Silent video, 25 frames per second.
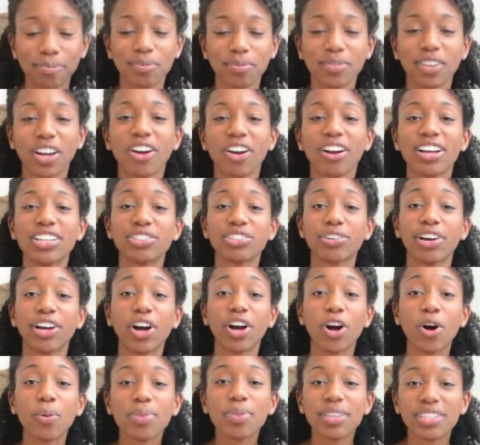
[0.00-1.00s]
All right, so I
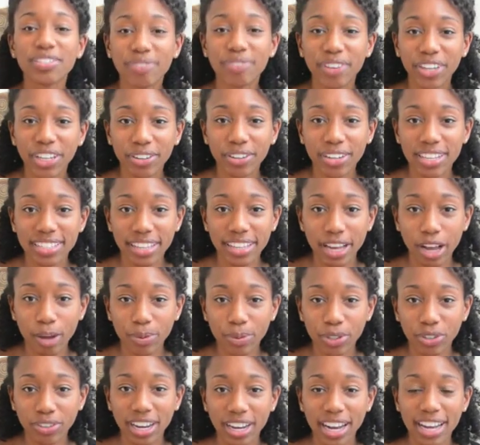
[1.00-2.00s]
hope this video has
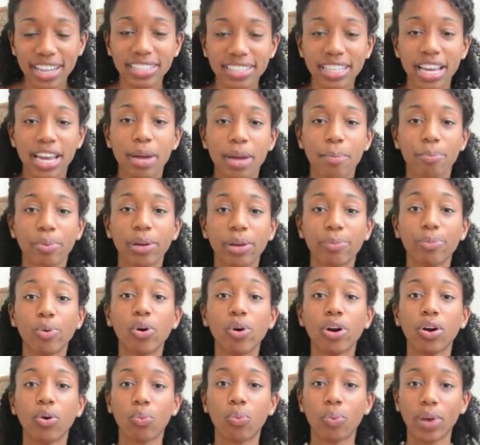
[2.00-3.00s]
helped you guys bring
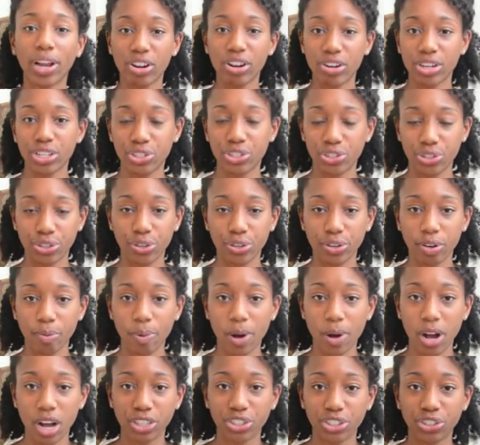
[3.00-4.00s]
more awareness to your
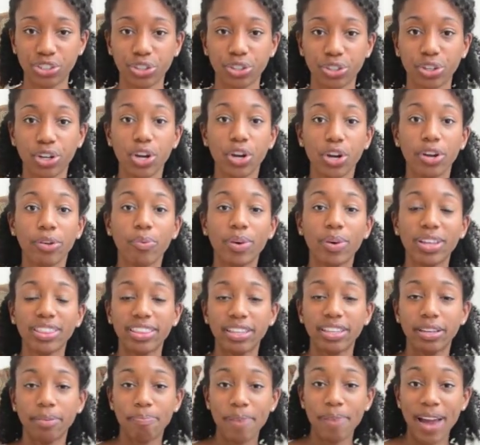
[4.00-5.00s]
posture, what
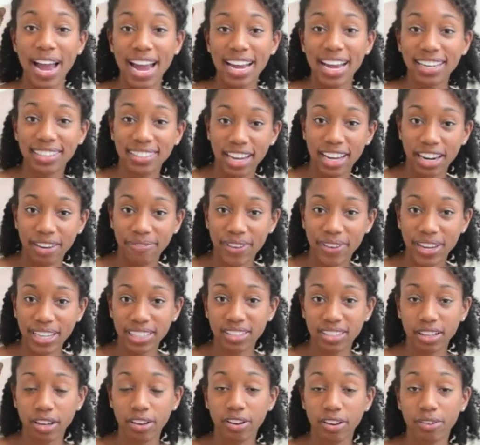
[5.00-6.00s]
the bad side
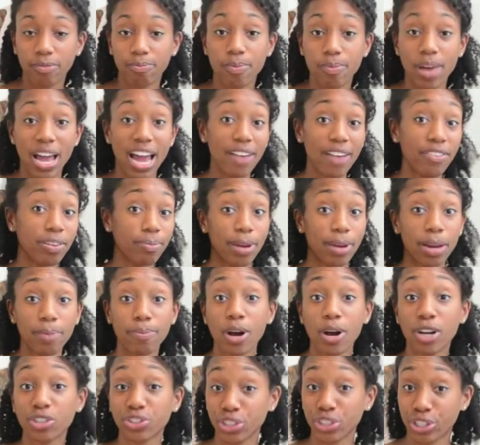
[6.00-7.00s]
effects of having bad
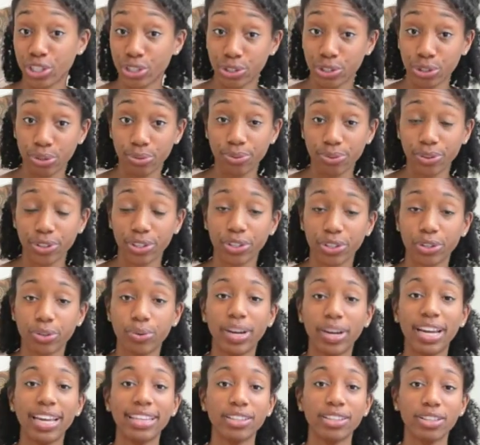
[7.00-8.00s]
posture can do for you,
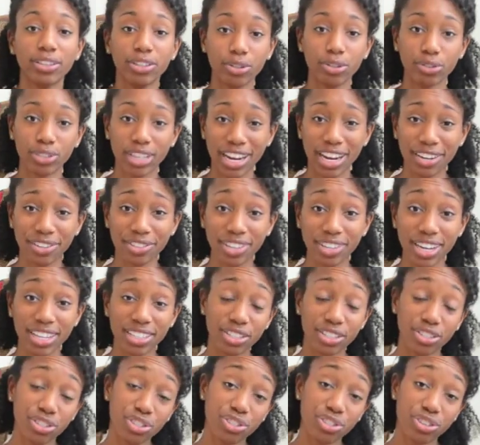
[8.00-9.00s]
and then those
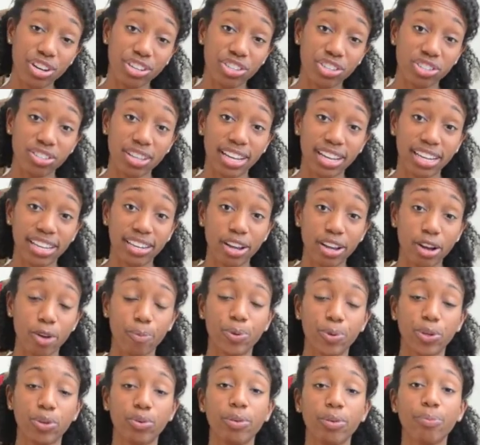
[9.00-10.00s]
exercises and stretches that can
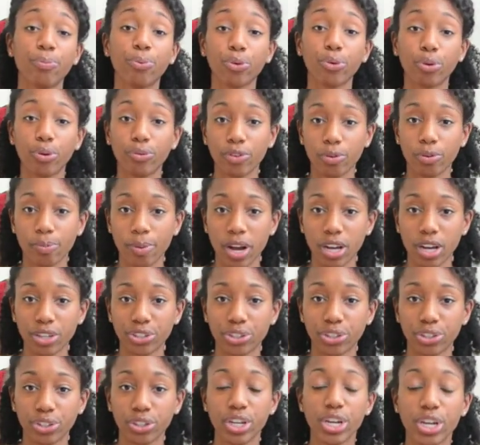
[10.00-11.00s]
help you improve your
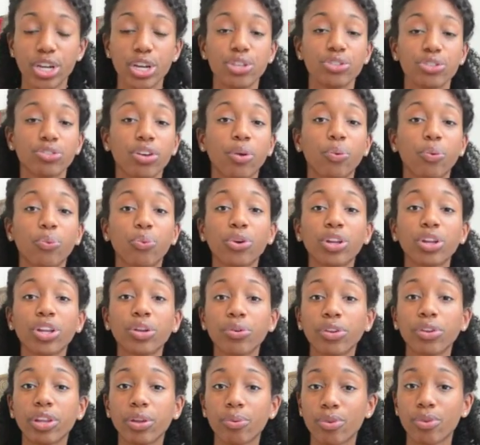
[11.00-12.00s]
posture. So I
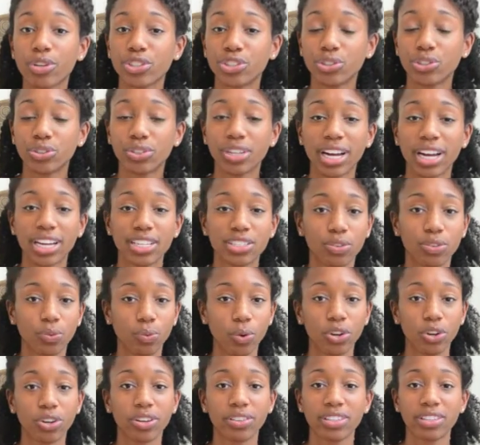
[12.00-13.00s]
really want you guys to
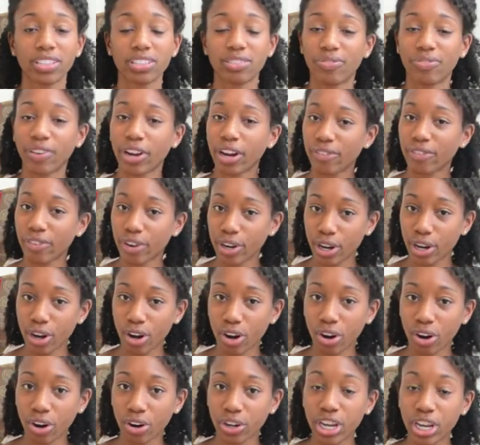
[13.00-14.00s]
work on this very
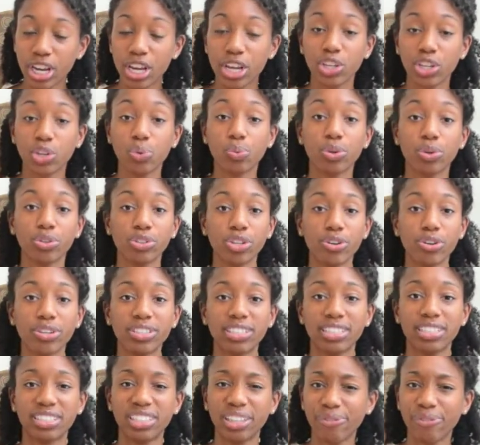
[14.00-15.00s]
hard. You will notice
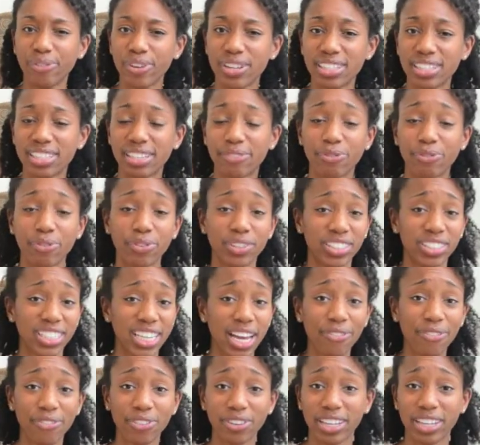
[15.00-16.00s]
a difference
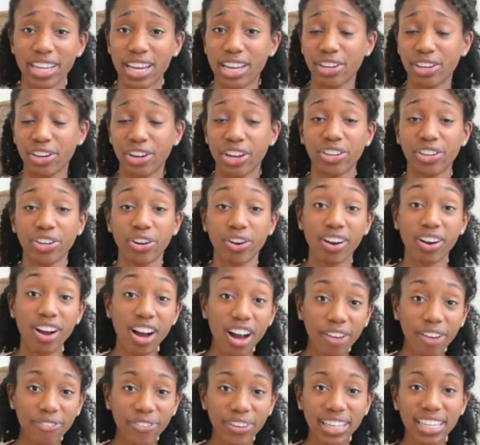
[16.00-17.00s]
definitely in your
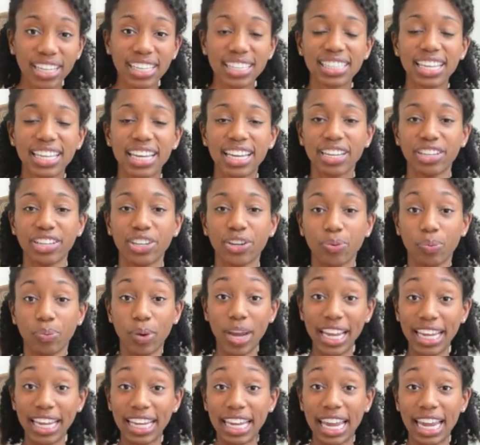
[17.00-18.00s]
confidence, in your
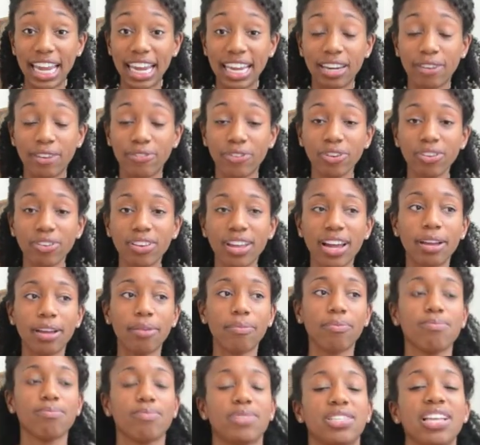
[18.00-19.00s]
weight gain. If you're like
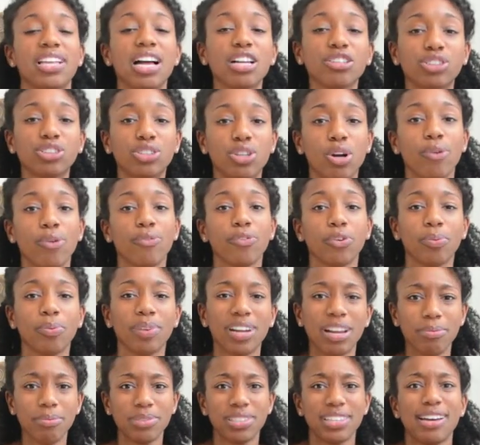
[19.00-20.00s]
slouched over, when
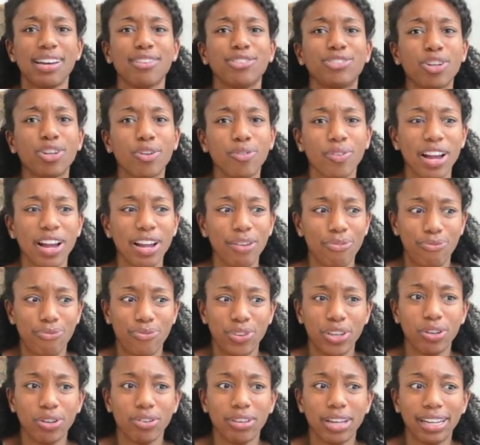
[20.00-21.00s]
I'm slouched over, I
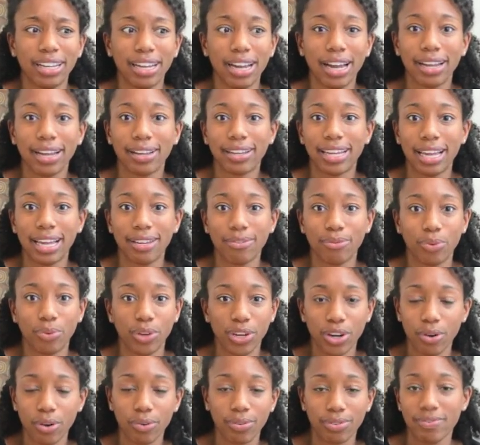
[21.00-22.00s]
feel like I get,
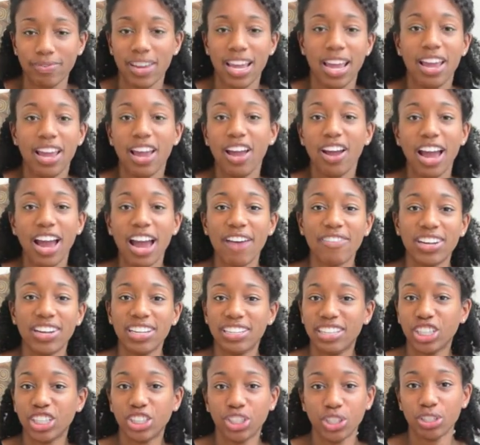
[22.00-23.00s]
have an
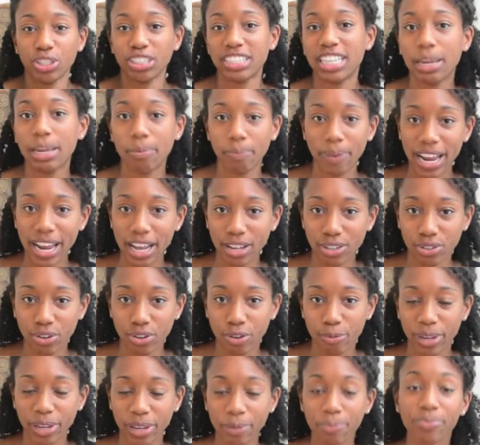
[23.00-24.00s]
additional 10 pounds
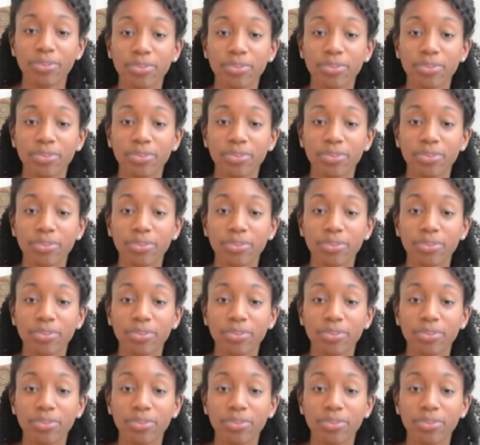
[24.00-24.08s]
on me.